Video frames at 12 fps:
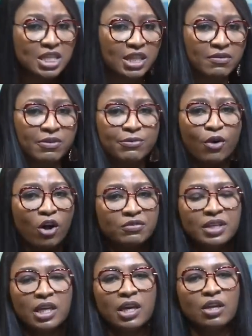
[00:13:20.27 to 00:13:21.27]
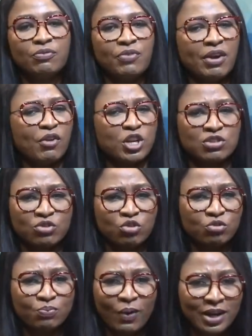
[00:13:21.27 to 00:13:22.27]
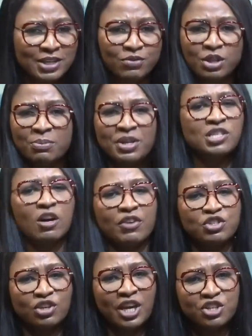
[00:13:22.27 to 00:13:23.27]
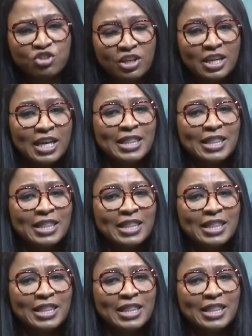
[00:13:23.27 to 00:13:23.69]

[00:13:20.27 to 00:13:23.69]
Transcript: they've involved various, even the Minister of Education.